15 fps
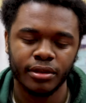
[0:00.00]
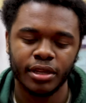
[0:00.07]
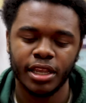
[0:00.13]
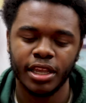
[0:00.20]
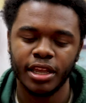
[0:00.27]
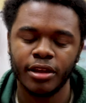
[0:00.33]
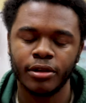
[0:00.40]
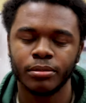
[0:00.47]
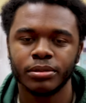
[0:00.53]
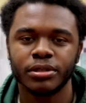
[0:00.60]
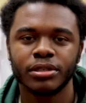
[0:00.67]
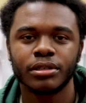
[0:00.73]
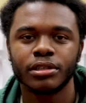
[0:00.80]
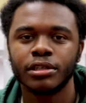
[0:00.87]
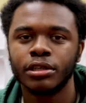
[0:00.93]

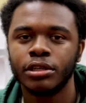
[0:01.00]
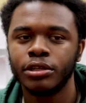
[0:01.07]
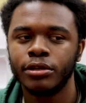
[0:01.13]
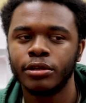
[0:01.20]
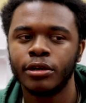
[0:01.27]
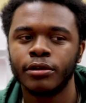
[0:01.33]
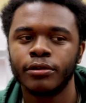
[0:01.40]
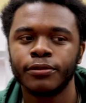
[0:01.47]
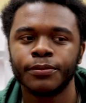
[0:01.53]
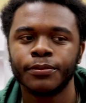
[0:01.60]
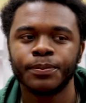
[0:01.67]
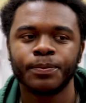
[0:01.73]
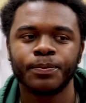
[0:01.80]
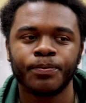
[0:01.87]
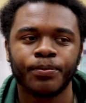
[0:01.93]
helps, you know,
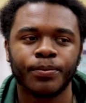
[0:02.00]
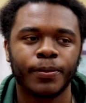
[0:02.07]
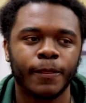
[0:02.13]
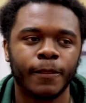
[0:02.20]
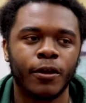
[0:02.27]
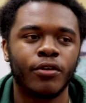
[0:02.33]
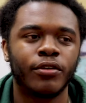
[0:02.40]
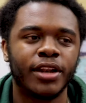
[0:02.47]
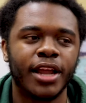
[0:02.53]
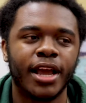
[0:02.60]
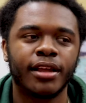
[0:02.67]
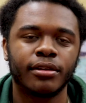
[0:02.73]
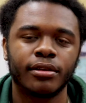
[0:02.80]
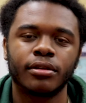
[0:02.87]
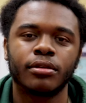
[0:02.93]
knowing
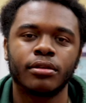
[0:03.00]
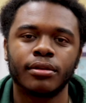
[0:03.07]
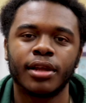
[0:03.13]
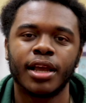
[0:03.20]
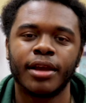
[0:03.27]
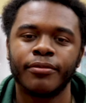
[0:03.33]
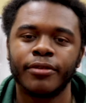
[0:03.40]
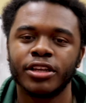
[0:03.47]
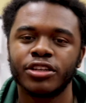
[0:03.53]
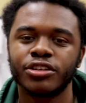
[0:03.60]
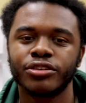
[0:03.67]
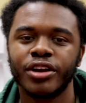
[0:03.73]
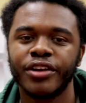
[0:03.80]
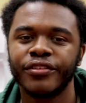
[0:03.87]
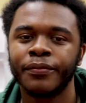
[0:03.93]
that I make
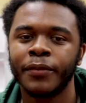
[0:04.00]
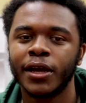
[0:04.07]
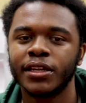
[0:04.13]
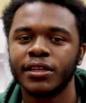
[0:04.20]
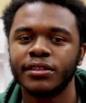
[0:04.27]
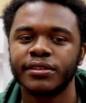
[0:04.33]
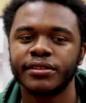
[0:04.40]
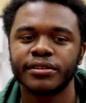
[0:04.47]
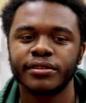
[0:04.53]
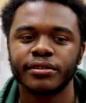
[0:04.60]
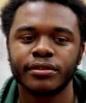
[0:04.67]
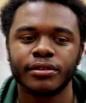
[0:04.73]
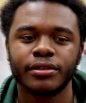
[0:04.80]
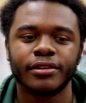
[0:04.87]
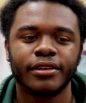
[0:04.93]
sure everybody's
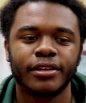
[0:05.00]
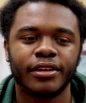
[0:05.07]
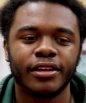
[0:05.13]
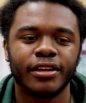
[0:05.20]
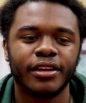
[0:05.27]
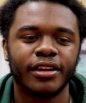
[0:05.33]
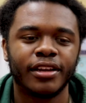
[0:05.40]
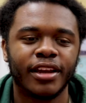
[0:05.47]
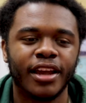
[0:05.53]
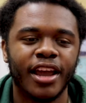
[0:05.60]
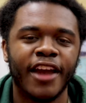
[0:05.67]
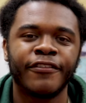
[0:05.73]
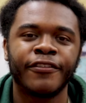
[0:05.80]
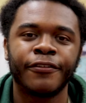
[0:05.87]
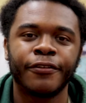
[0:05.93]

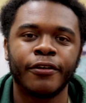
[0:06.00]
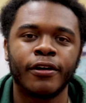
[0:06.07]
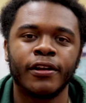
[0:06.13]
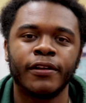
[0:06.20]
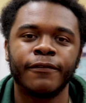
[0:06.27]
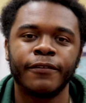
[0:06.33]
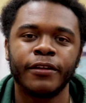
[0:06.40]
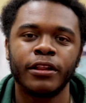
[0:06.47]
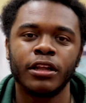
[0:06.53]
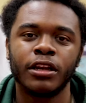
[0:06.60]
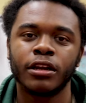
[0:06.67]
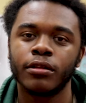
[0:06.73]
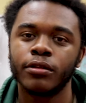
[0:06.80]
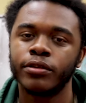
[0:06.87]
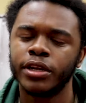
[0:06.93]
having fun and feeling
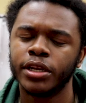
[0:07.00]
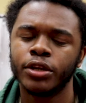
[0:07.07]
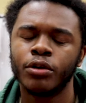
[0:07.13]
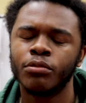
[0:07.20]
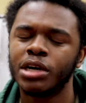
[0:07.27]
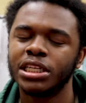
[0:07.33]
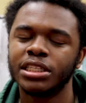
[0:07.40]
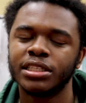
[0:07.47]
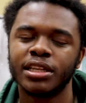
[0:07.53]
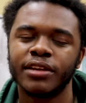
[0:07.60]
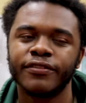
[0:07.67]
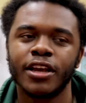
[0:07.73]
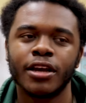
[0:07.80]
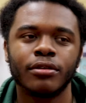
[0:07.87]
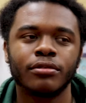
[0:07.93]
included and nobody's
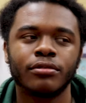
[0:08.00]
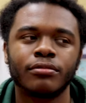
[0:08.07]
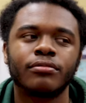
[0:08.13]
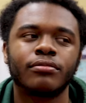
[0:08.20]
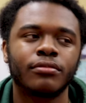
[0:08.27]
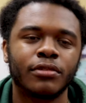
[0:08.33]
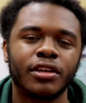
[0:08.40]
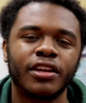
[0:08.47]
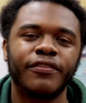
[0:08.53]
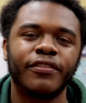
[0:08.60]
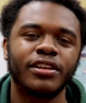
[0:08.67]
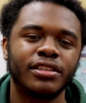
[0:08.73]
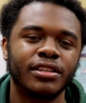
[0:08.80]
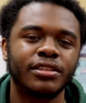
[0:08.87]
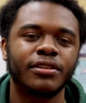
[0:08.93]
left out. Like, if
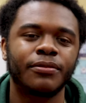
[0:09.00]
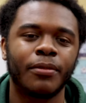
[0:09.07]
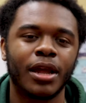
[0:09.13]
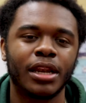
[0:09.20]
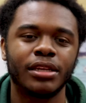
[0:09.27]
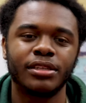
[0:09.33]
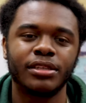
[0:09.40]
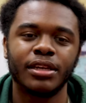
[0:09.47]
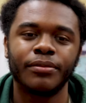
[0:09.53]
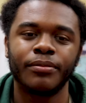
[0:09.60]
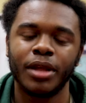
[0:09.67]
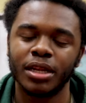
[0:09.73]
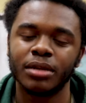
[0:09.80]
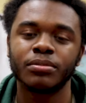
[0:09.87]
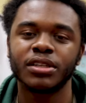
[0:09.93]
I see somebody sitting
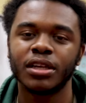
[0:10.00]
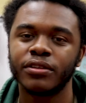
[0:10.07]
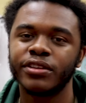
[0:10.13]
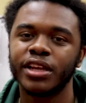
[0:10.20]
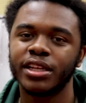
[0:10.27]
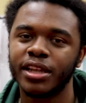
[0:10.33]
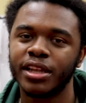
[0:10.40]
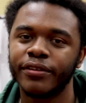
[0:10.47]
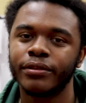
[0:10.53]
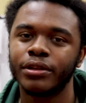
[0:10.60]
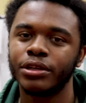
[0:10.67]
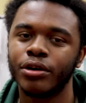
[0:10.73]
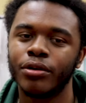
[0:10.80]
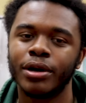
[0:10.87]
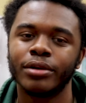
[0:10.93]
by themselves, I definitely
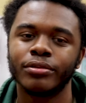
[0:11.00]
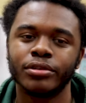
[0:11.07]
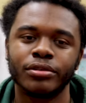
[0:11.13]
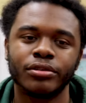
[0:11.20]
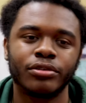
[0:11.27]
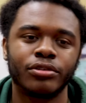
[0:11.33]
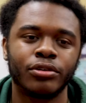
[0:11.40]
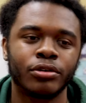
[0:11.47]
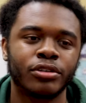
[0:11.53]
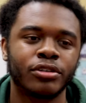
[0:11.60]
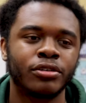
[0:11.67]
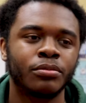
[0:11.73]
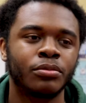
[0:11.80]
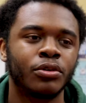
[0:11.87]
go out and talk to them.